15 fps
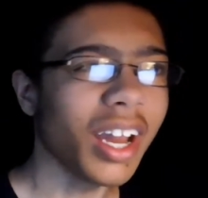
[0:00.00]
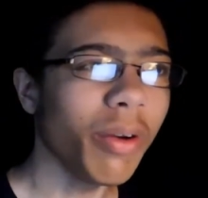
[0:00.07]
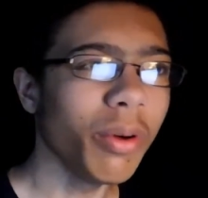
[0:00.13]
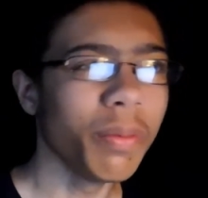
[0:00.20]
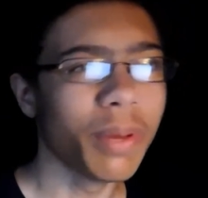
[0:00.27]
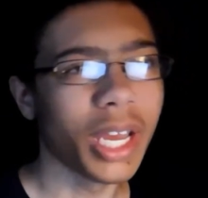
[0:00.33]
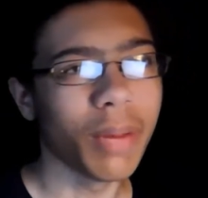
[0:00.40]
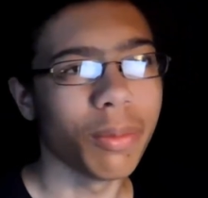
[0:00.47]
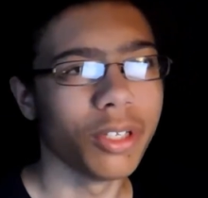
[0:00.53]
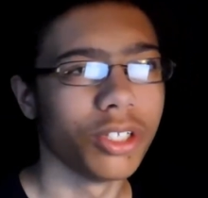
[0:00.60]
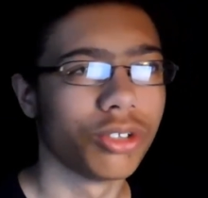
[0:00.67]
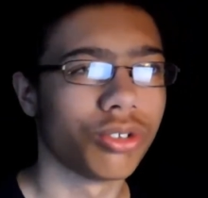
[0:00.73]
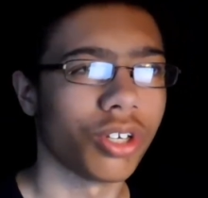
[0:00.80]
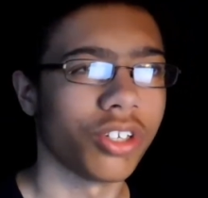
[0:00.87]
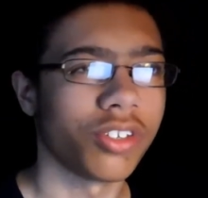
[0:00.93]
I would be able to
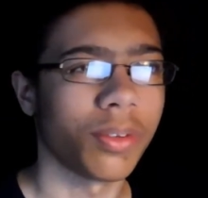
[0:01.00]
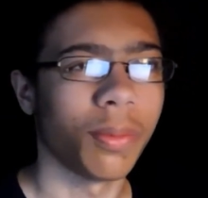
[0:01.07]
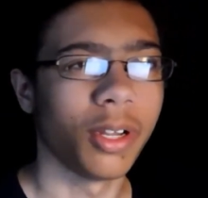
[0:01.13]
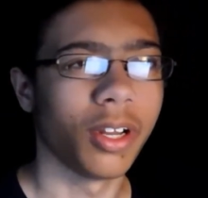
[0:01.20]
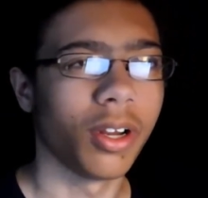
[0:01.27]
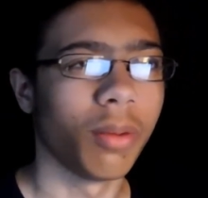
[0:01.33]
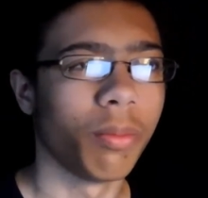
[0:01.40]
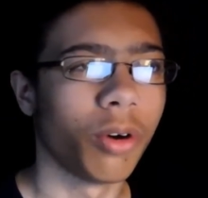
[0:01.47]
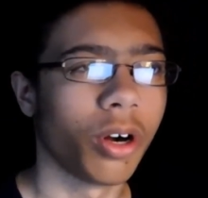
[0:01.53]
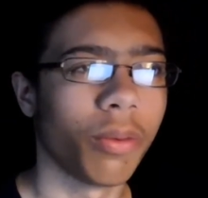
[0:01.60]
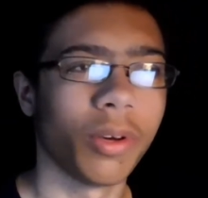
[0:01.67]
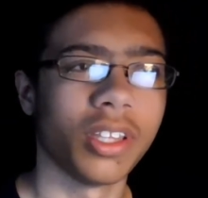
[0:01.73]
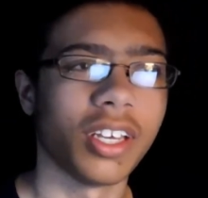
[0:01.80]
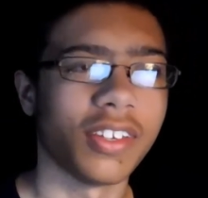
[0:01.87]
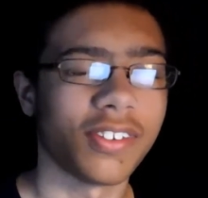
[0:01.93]
trust them a little more
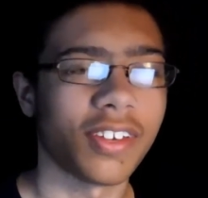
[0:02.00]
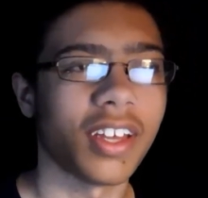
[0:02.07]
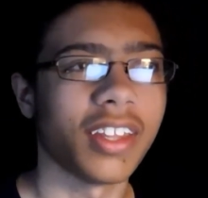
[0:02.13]
when they say